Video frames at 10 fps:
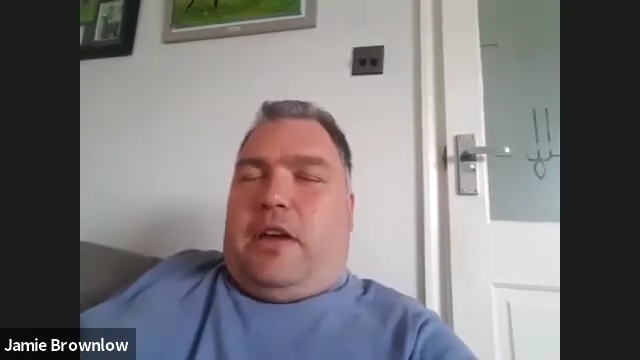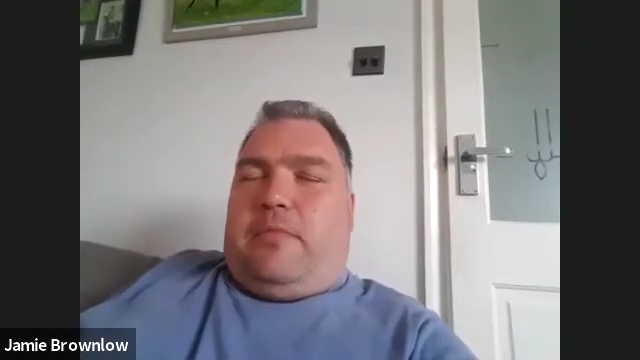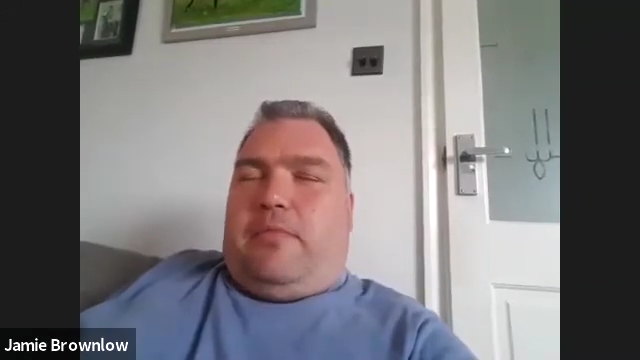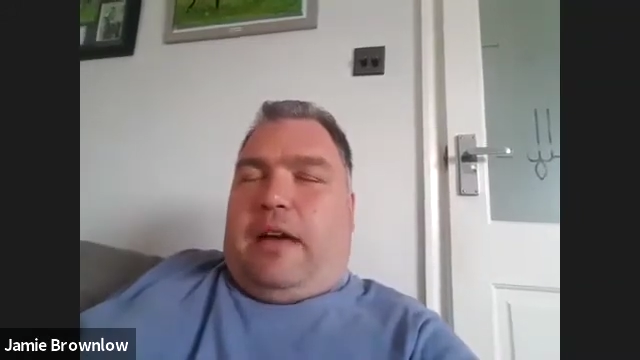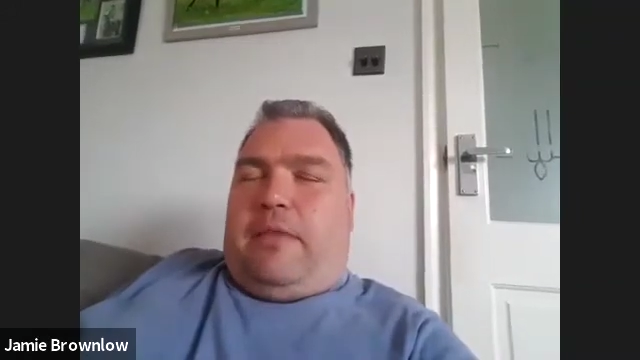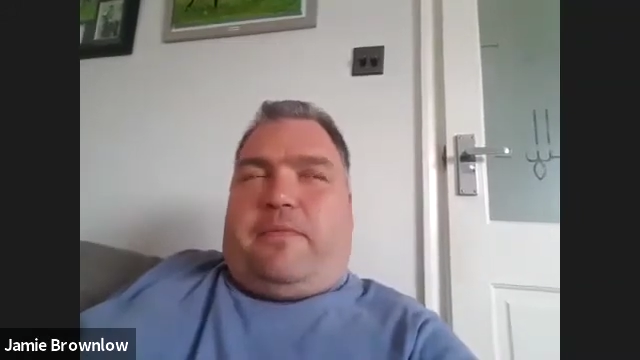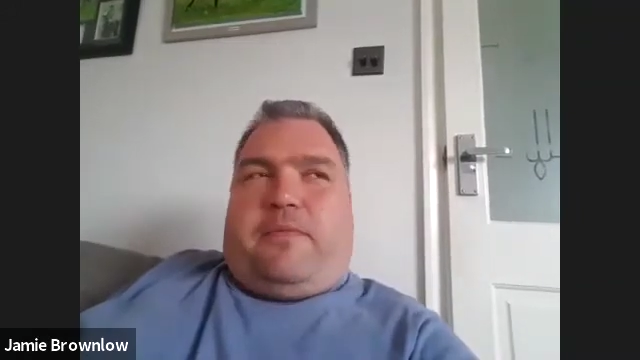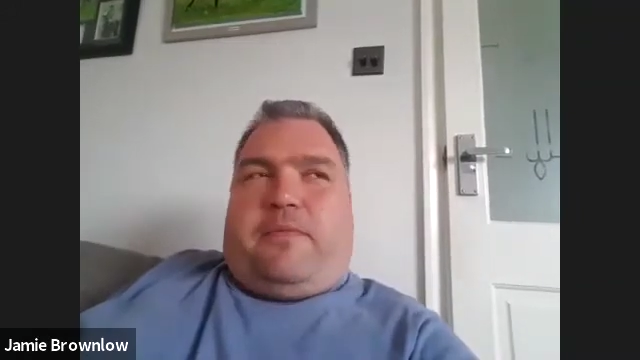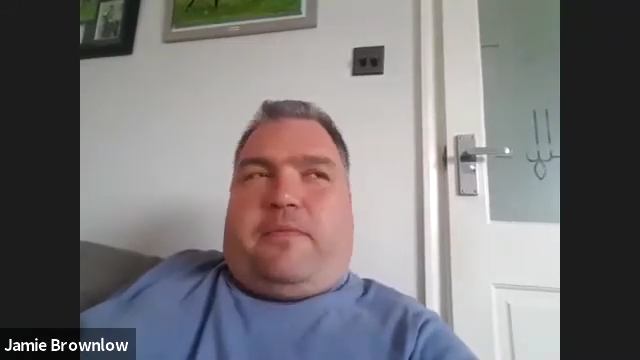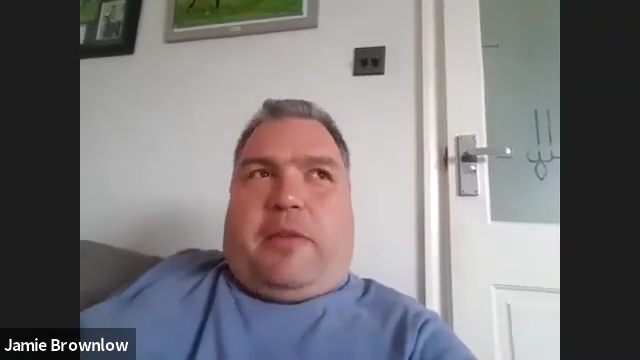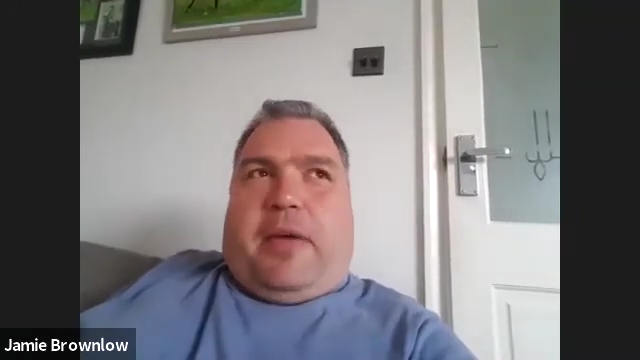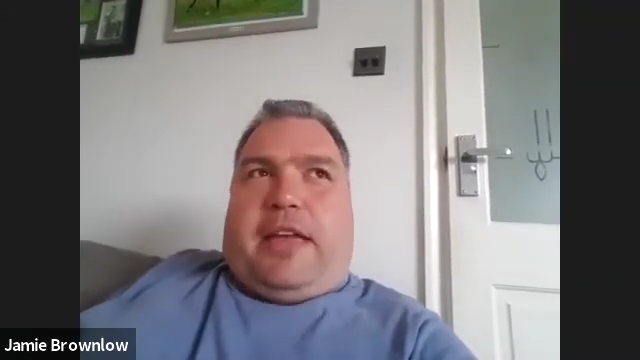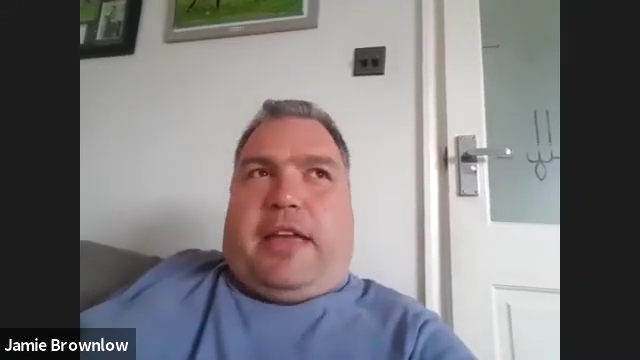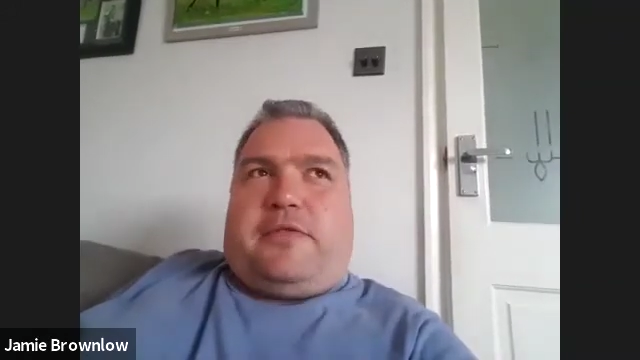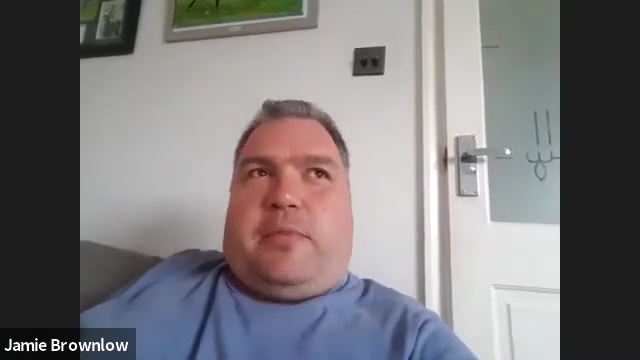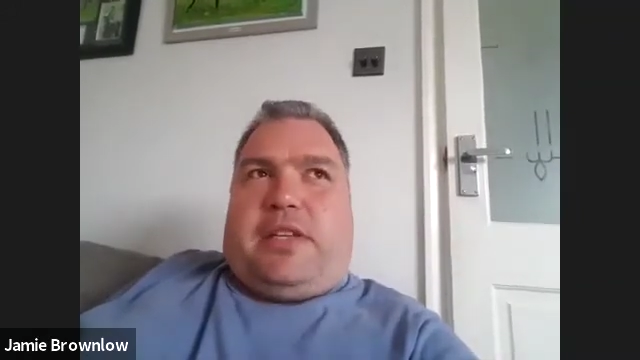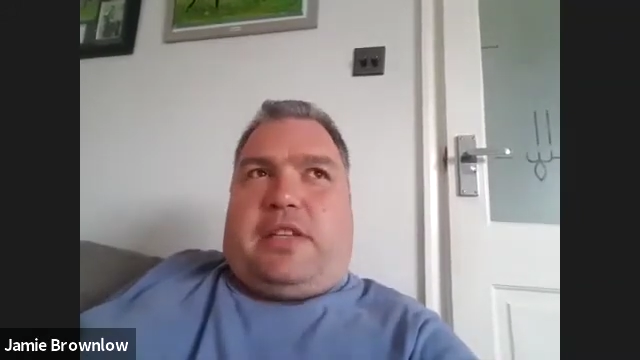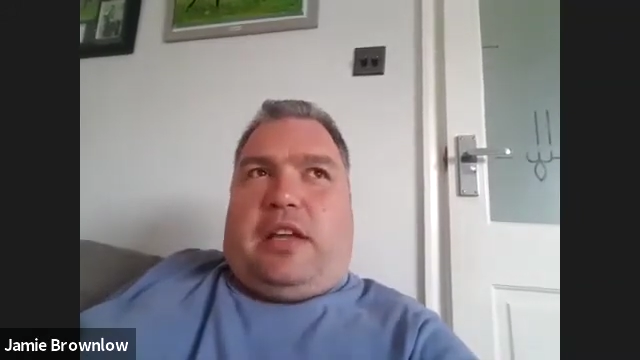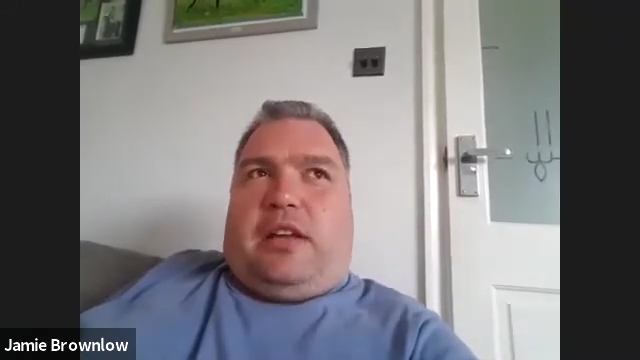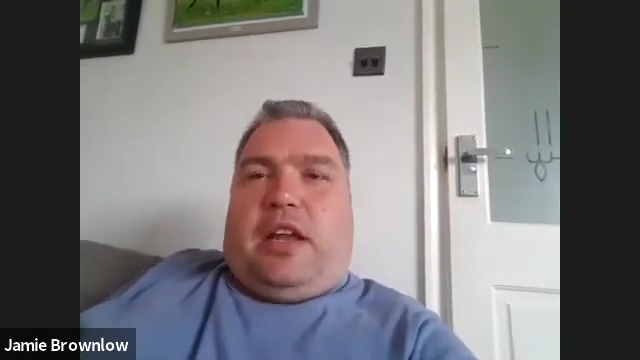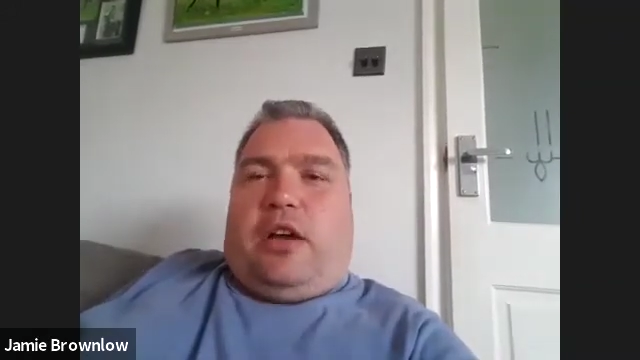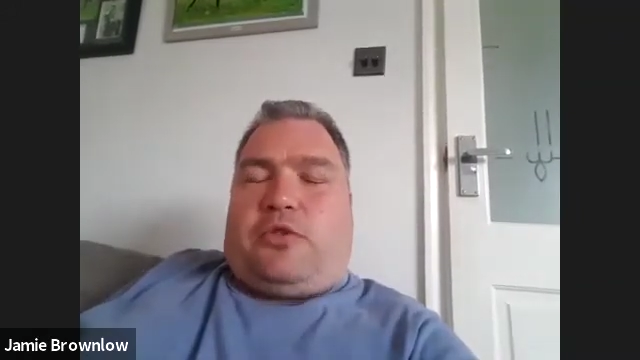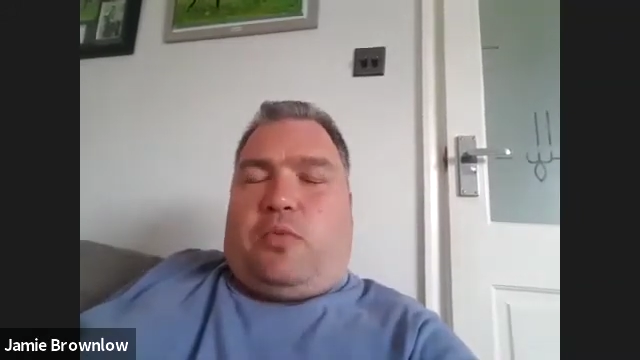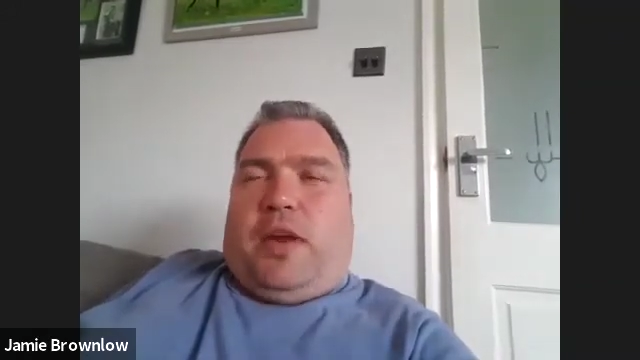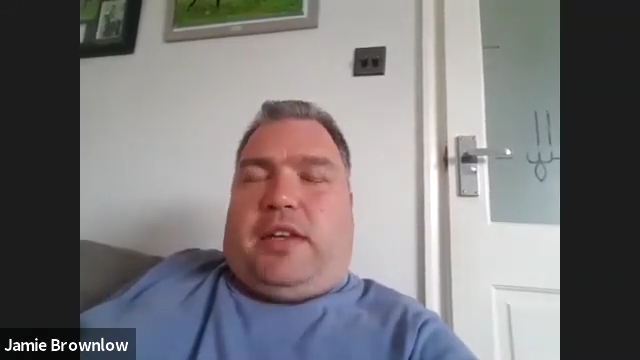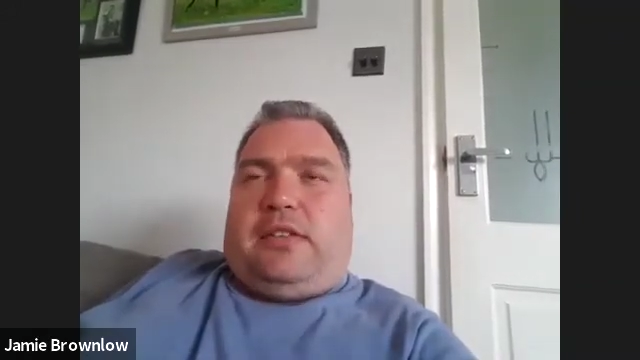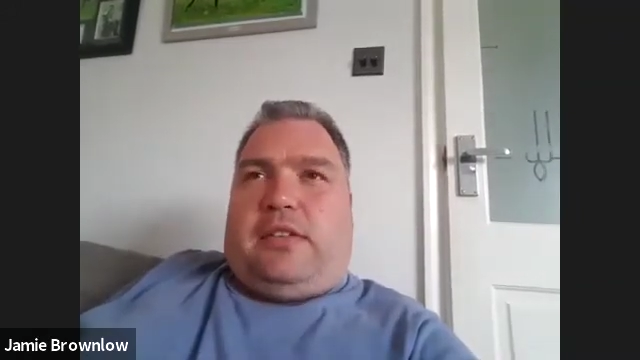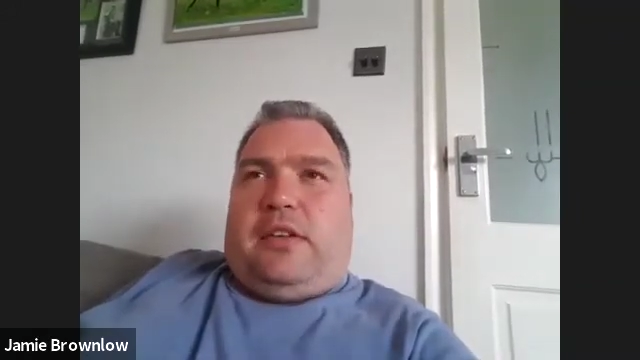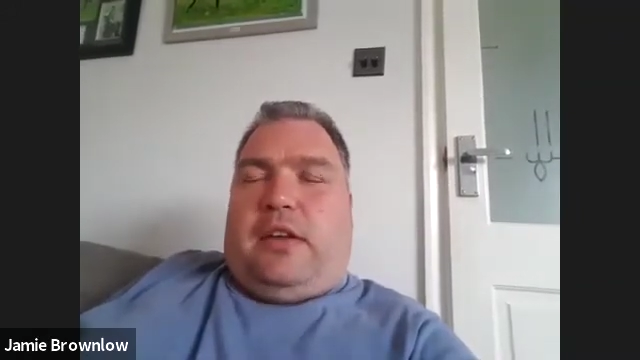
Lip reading: Up £3 from his last win.